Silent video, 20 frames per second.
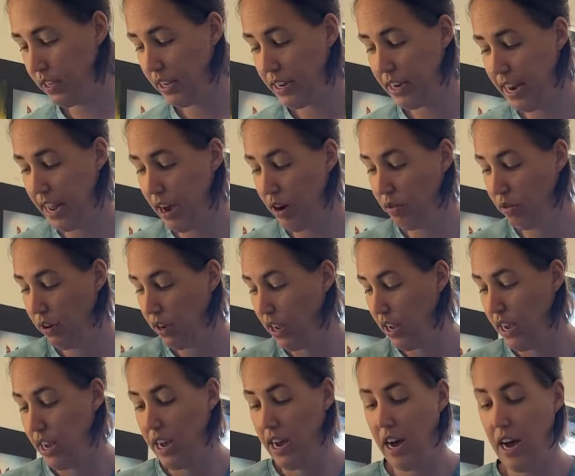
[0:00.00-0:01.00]
Now,
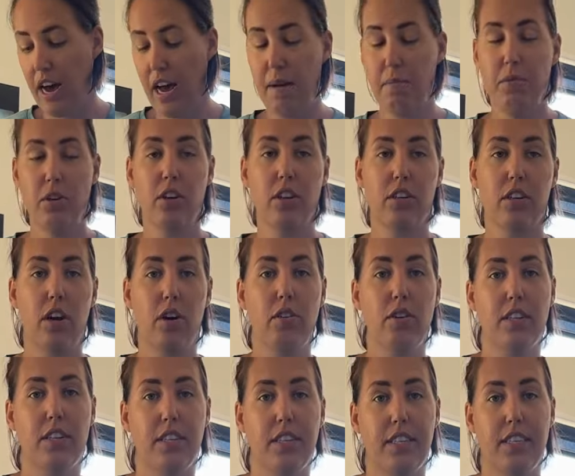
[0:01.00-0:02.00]
I'm not
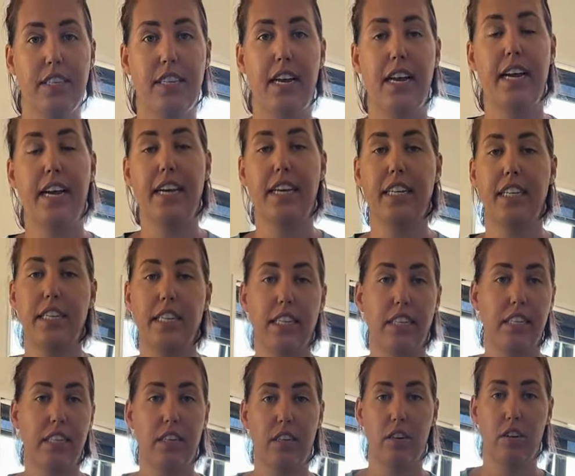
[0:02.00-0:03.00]
going to say
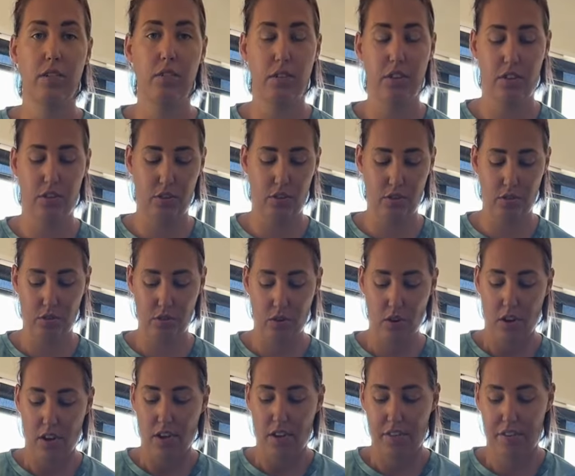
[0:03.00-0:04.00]
these are going to
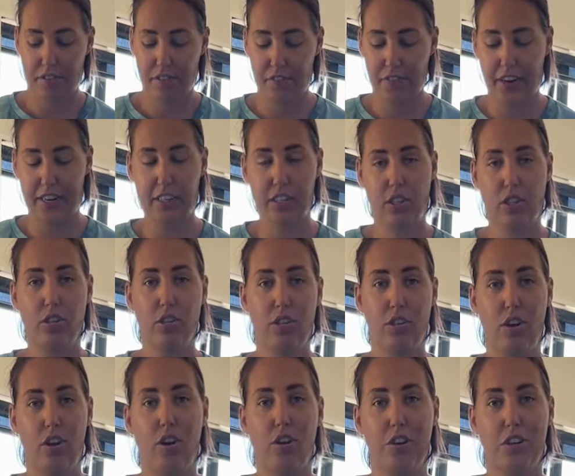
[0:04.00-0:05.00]
fix your
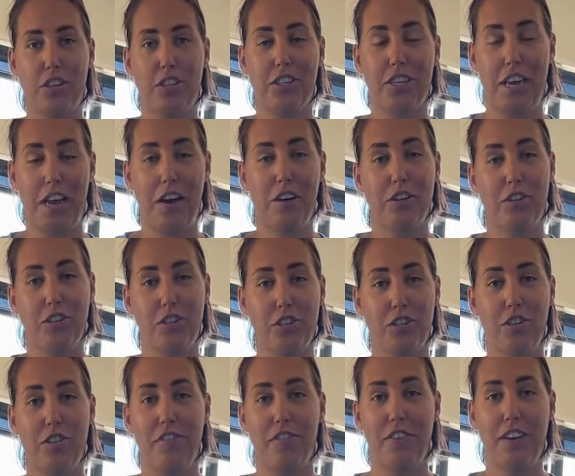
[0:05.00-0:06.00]
dog's counter
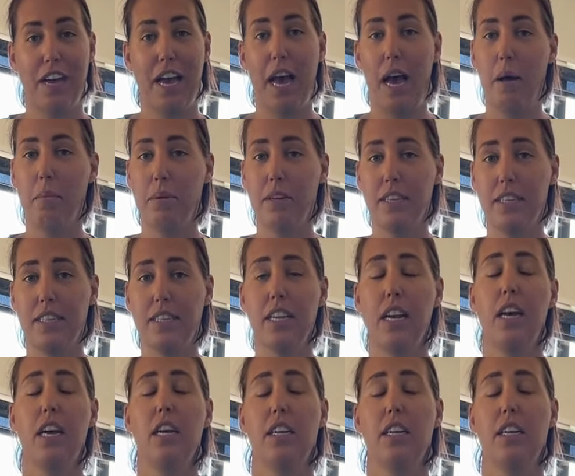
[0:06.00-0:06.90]
surfing habits.